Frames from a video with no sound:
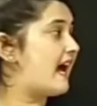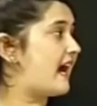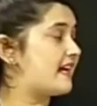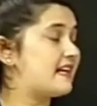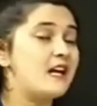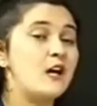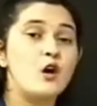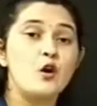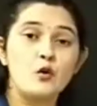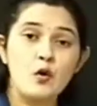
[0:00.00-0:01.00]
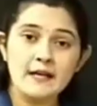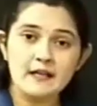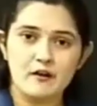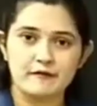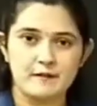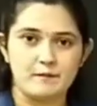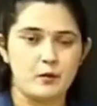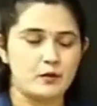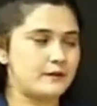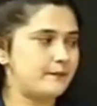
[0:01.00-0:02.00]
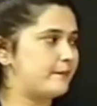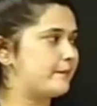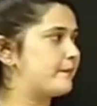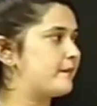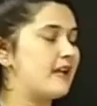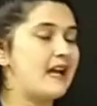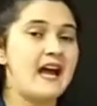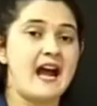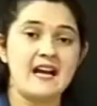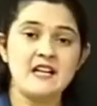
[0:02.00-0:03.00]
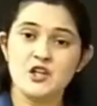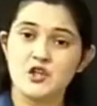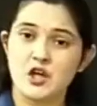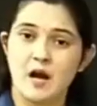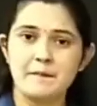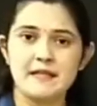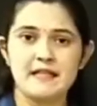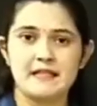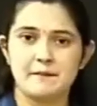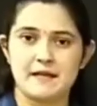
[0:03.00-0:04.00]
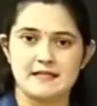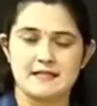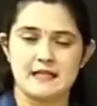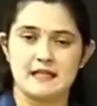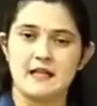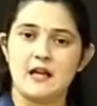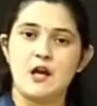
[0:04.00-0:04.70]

and rowing of the boat and sharpening the pencil.